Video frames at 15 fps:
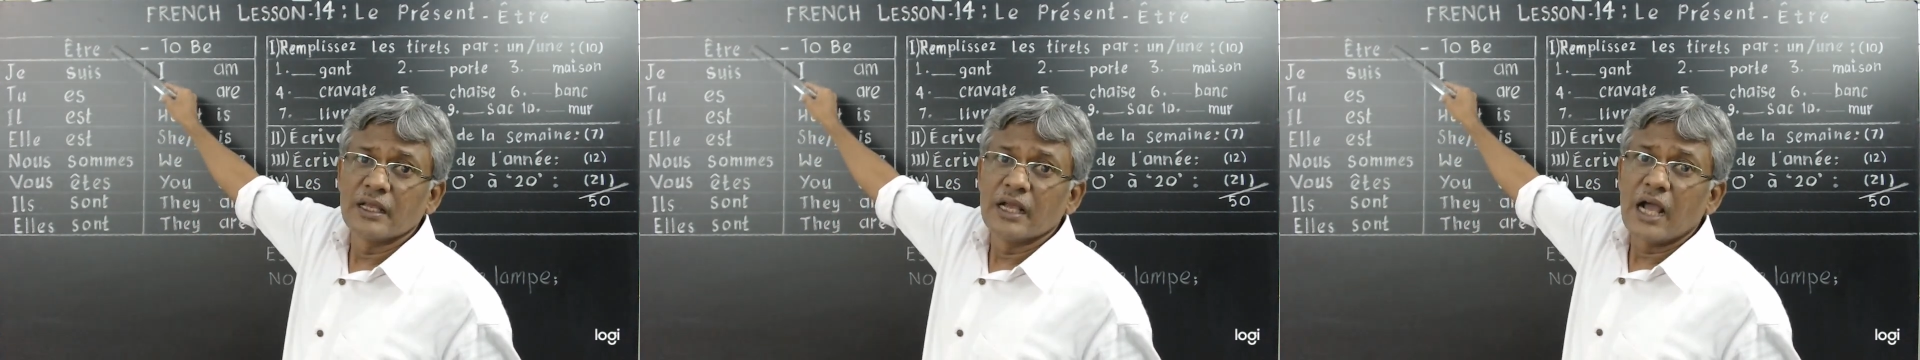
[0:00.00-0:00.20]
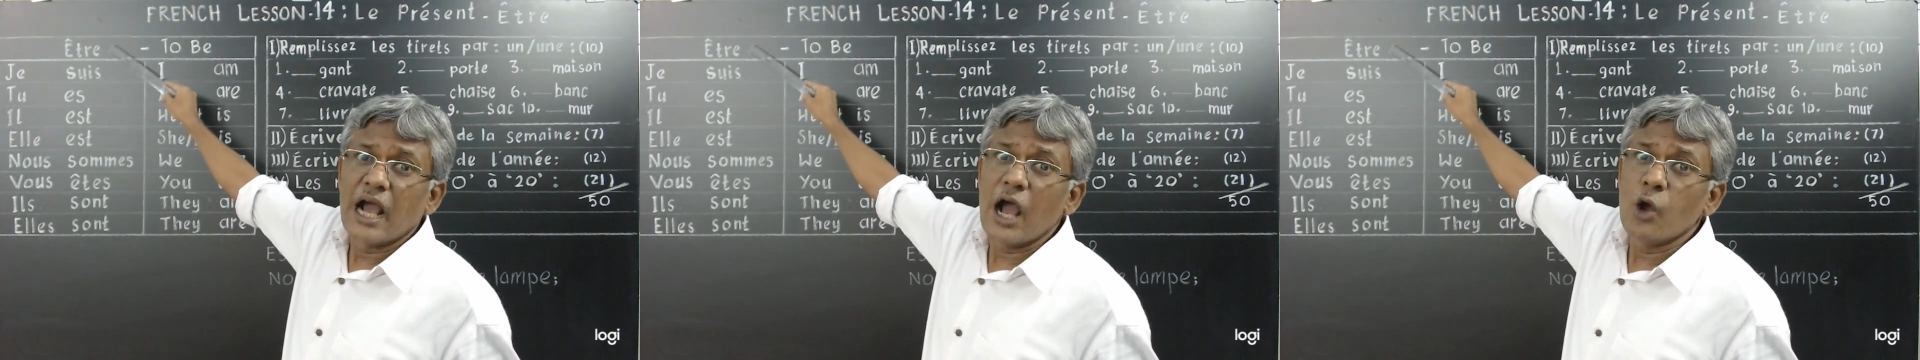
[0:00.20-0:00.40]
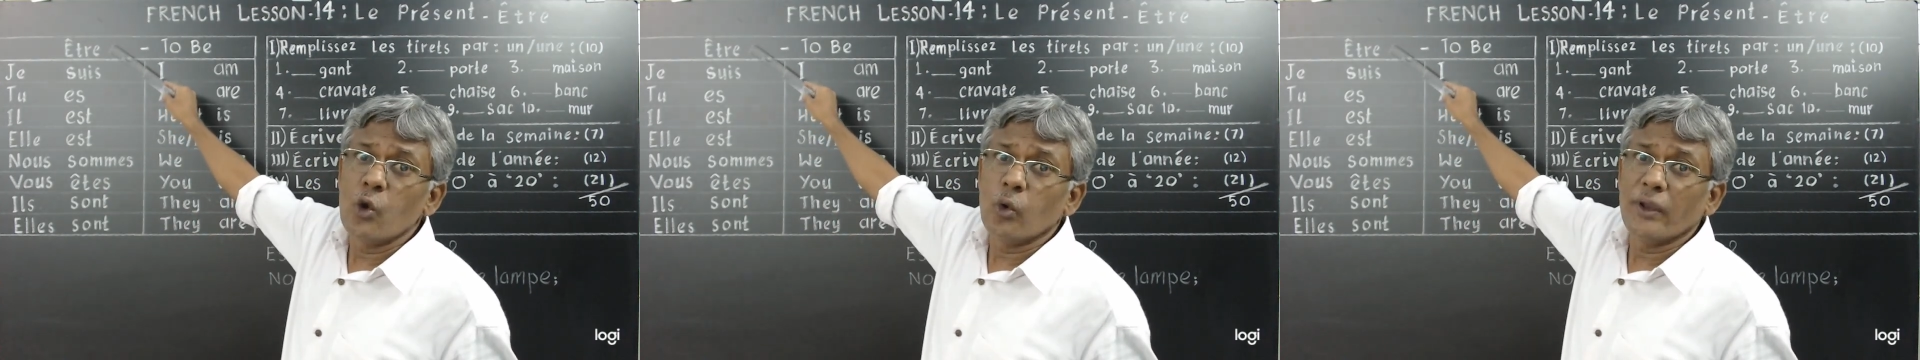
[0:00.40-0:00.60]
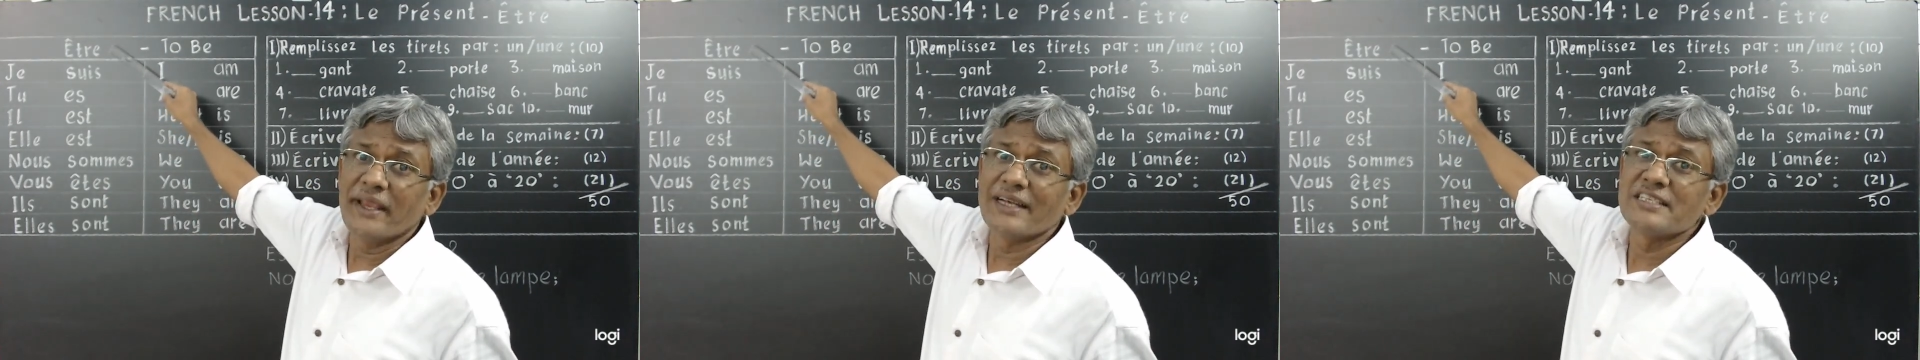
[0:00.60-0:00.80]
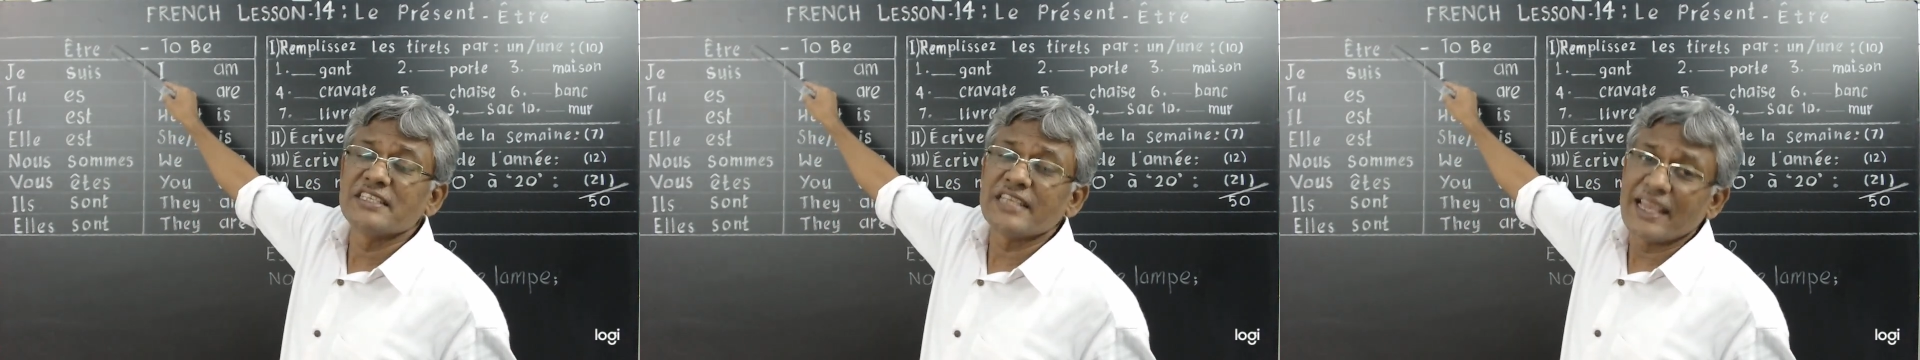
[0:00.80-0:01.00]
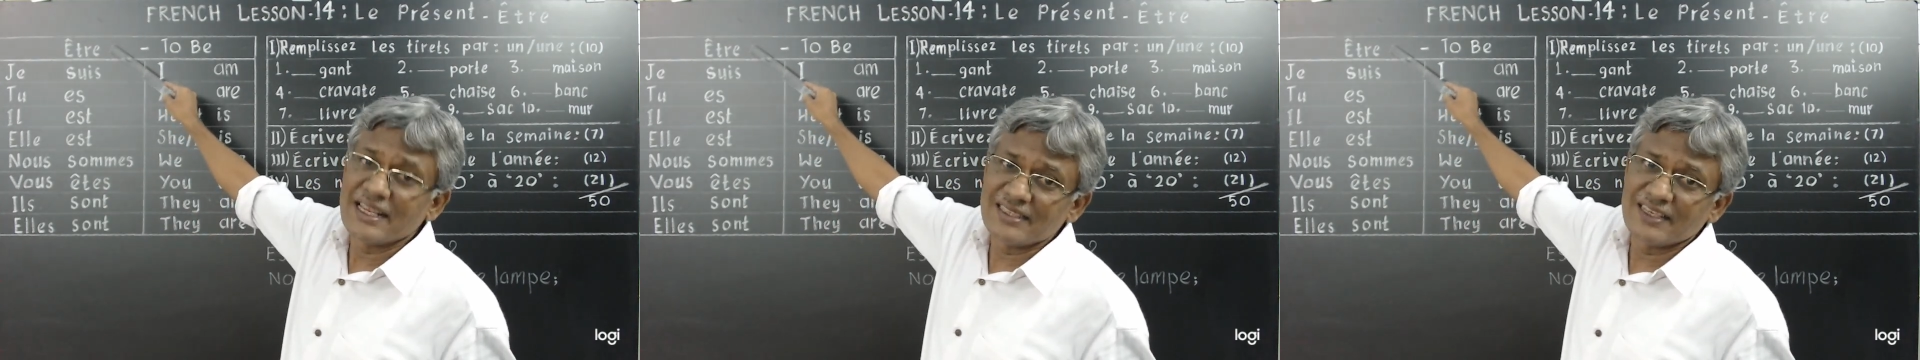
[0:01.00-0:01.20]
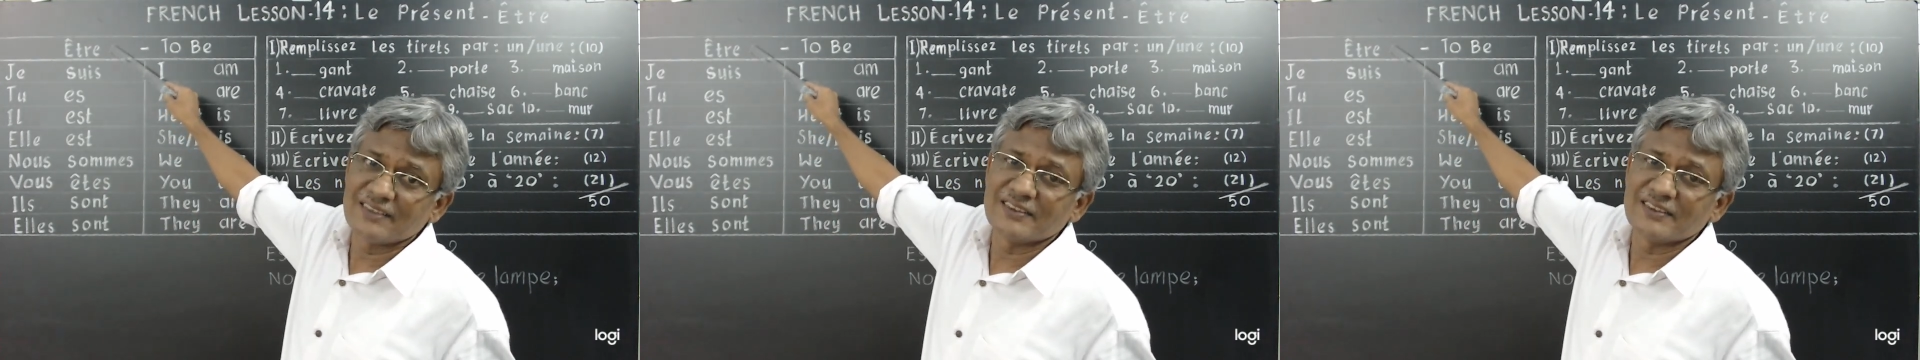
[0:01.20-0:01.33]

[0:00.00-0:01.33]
how it changes its